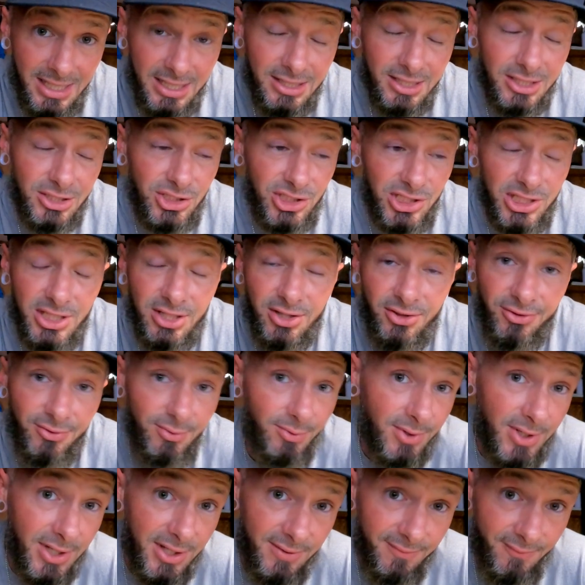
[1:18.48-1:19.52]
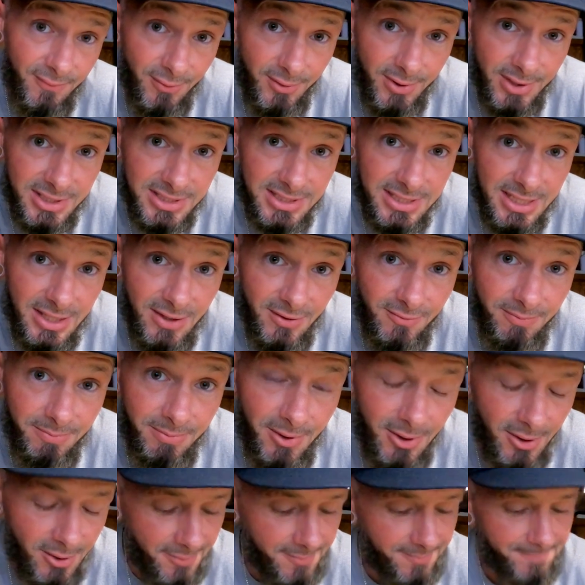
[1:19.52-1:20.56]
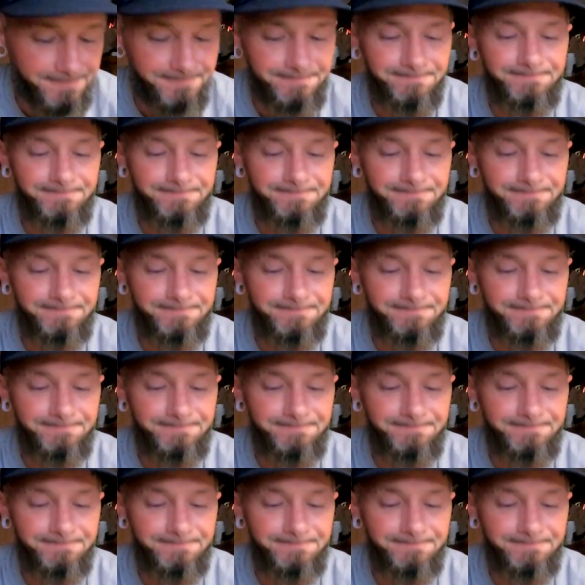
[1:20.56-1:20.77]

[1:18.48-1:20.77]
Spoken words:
the Gen 3 for itself, bro,